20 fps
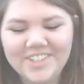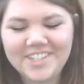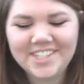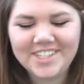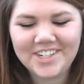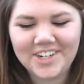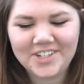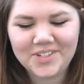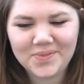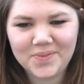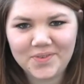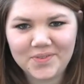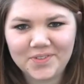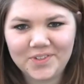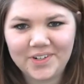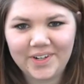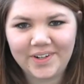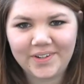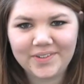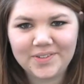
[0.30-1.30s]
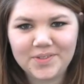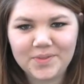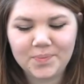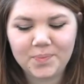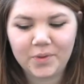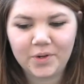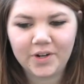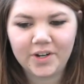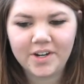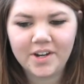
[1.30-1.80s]
story starts before I was
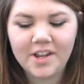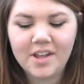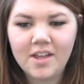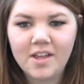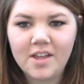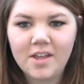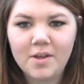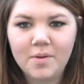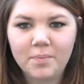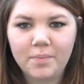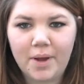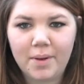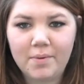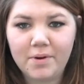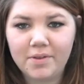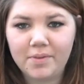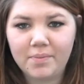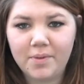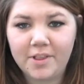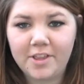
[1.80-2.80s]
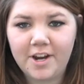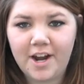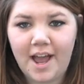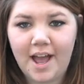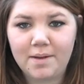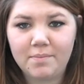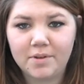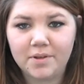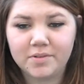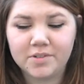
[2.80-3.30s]
born. My birth mother
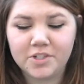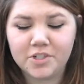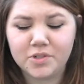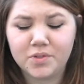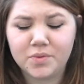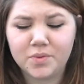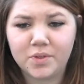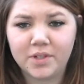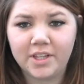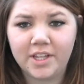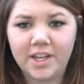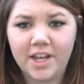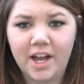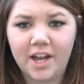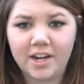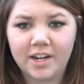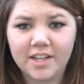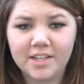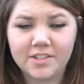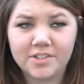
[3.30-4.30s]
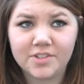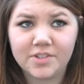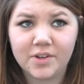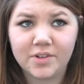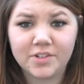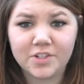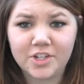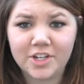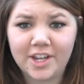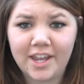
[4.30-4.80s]
had me when she was really young, and
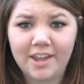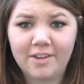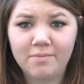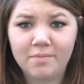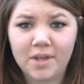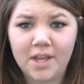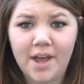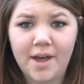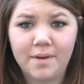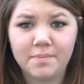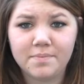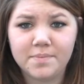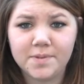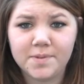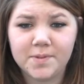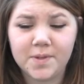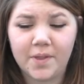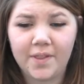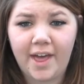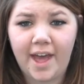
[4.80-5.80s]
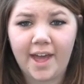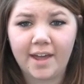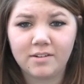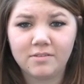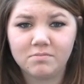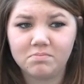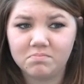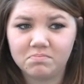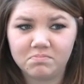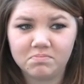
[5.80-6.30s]
so she gave me up so that
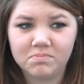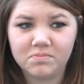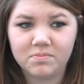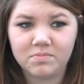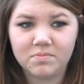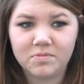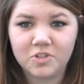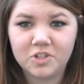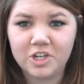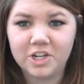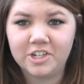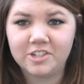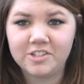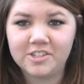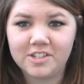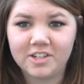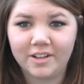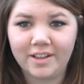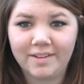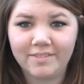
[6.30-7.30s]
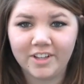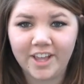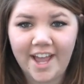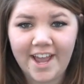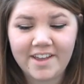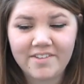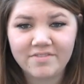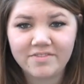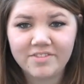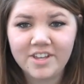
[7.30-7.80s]
she could still have
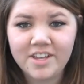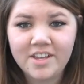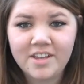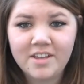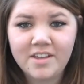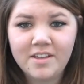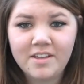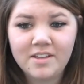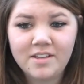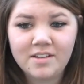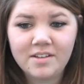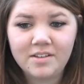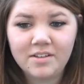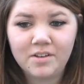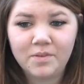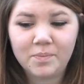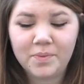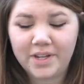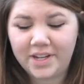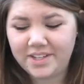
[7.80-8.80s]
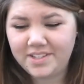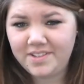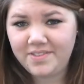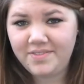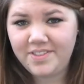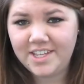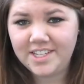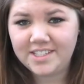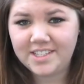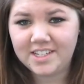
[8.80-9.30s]
life. Because
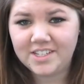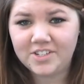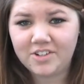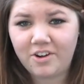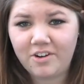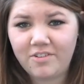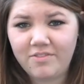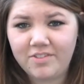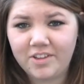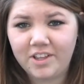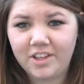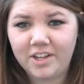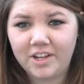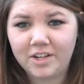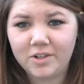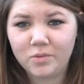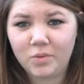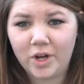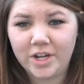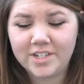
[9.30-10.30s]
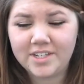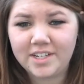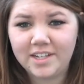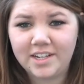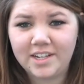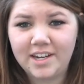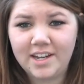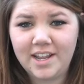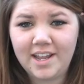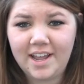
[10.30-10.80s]
of this, I started feeling
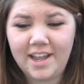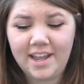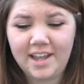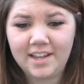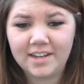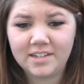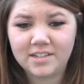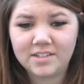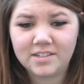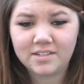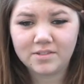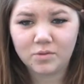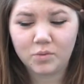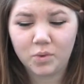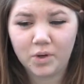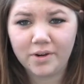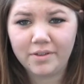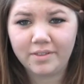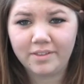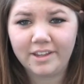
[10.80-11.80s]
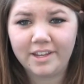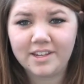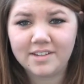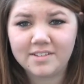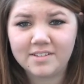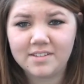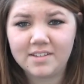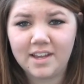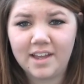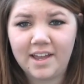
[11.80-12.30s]
unwanted and
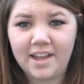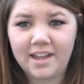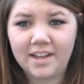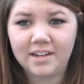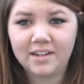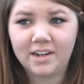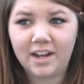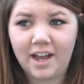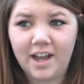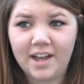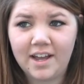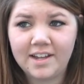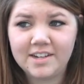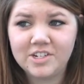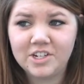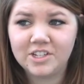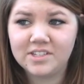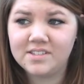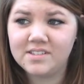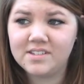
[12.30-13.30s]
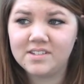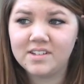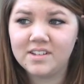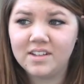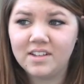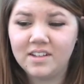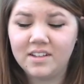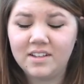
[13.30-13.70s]
worthless, and I just